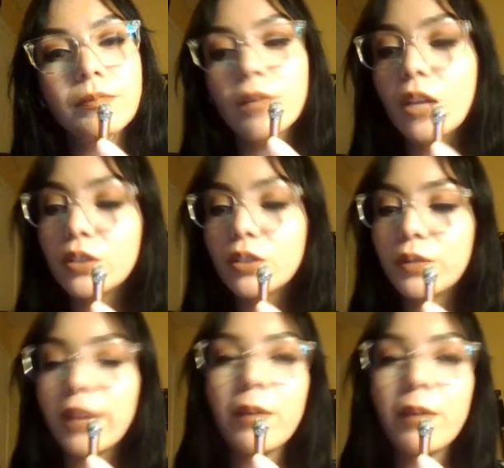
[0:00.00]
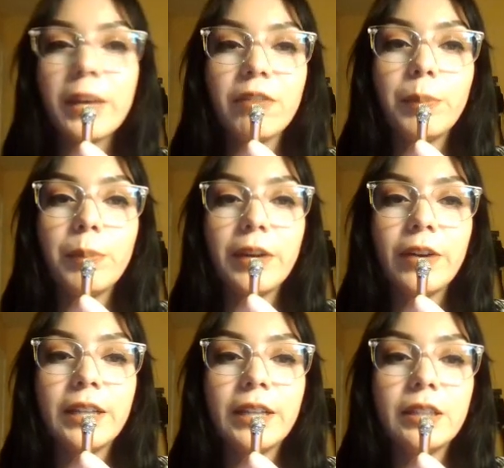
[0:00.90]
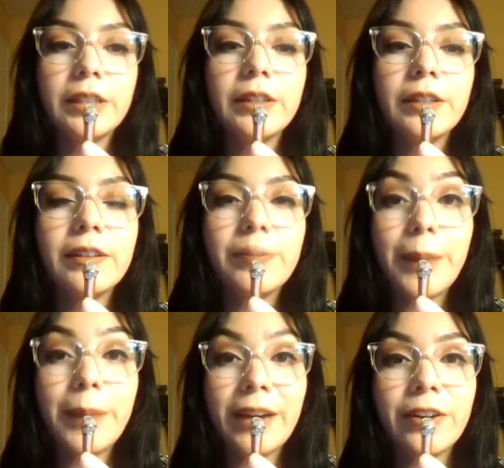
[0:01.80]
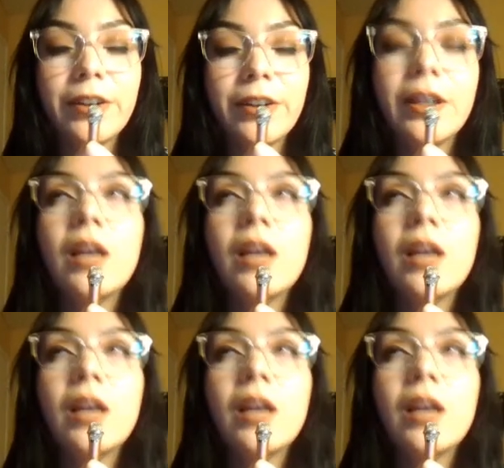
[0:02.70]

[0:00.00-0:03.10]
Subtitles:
So now that we have a better idea of matter,